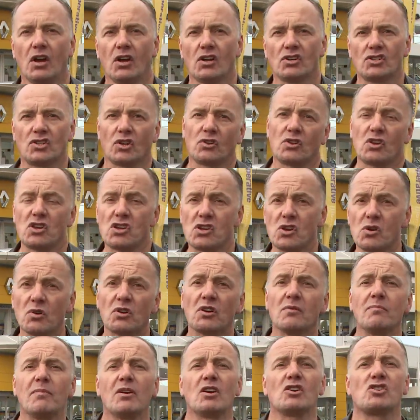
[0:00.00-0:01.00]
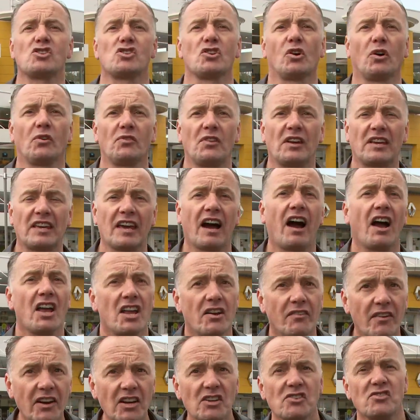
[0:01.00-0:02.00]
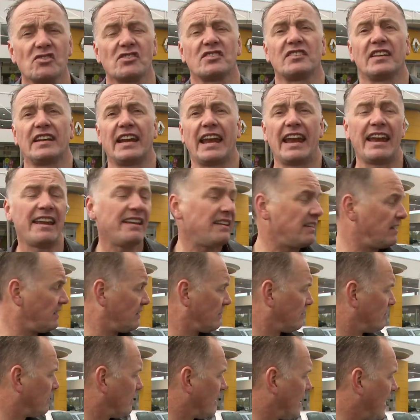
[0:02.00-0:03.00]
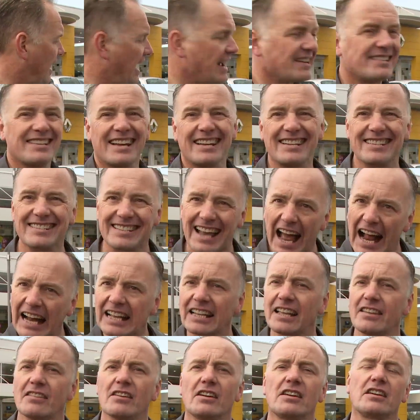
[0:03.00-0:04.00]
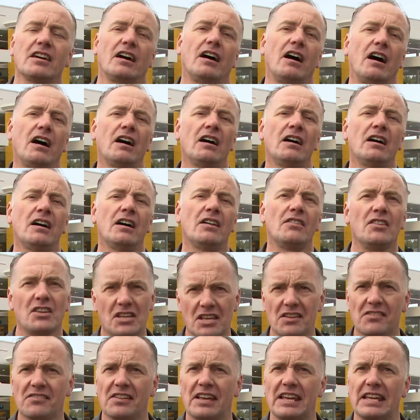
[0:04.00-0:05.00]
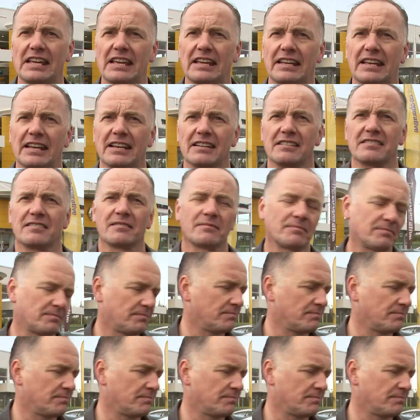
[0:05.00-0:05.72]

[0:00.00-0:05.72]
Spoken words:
so that you can be assured the car you're interested in is exactly the car that you think it is.